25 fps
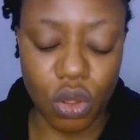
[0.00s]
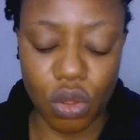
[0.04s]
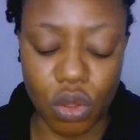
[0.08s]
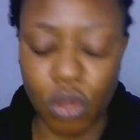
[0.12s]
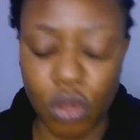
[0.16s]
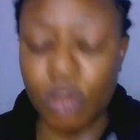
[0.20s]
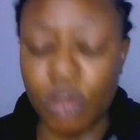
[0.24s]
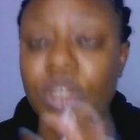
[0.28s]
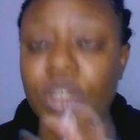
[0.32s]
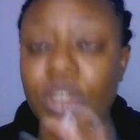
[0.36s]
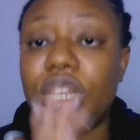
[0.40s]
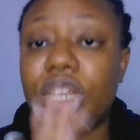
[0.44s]

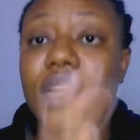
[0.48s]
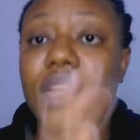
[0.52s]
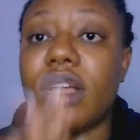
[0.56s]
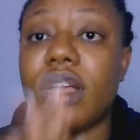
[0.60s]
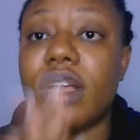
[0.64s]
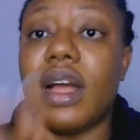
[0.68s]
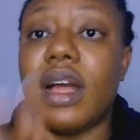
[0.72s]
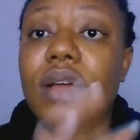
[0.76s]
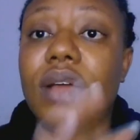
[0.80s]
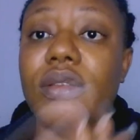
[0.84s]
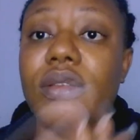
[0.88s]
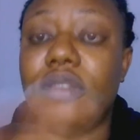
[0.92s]
or check
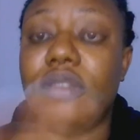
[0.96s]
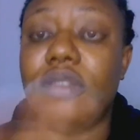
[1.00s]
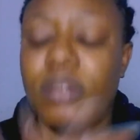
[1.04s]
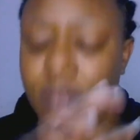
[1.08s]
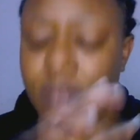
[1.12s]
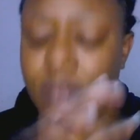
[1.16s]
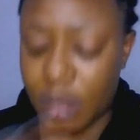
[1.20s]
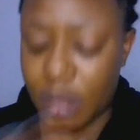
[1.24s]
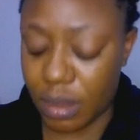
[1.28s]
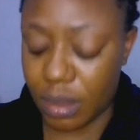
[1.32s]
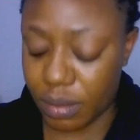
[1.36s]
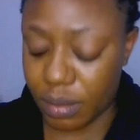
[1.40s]
out
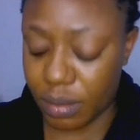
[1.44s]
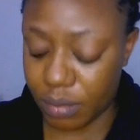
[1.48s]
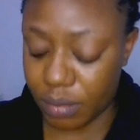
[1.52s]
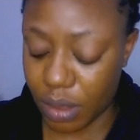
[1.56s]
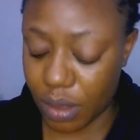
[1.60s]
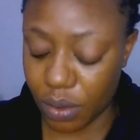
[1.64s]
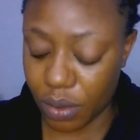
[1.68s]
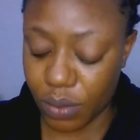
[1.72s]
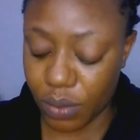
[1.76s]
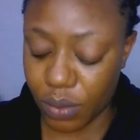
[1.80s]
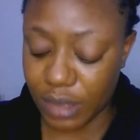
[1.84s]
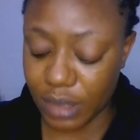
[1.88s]
um,
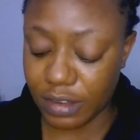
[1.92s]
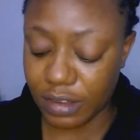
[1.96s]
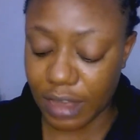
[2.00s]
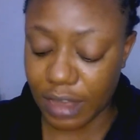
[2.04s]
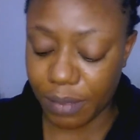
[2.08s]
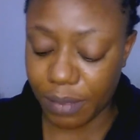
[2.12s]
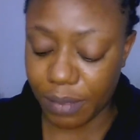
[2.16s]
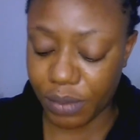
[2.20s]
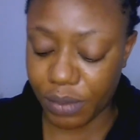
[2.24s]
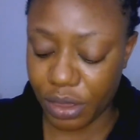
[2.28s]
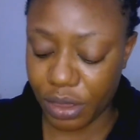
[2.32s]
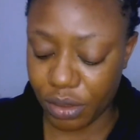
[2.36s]
our
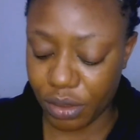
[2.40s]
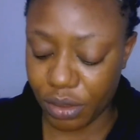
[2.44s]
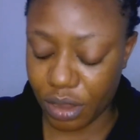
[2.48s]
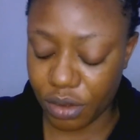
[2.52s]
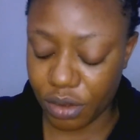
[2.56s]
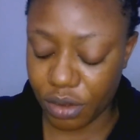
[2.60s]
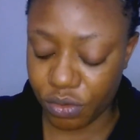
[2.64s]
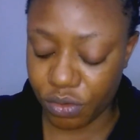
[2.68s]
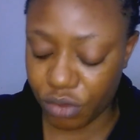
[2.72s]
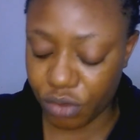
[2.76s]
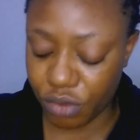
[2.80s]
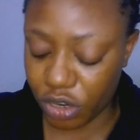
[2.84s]
WhatsApp where you
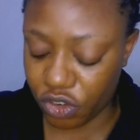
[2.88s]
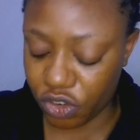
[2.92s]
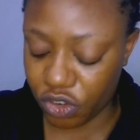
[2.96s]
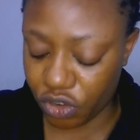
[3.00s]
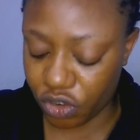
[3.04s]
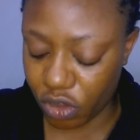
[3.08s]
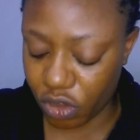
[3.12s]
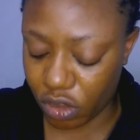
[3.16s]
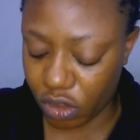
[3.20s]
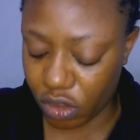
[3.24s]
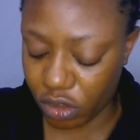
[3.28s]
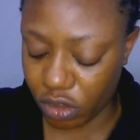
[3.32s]
can reach
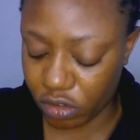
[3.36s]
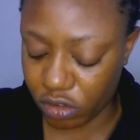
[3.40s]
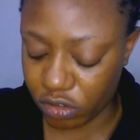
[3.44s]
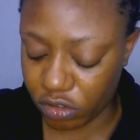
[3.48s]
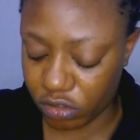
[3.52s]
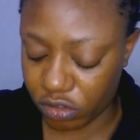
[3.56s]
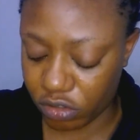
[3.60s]
us.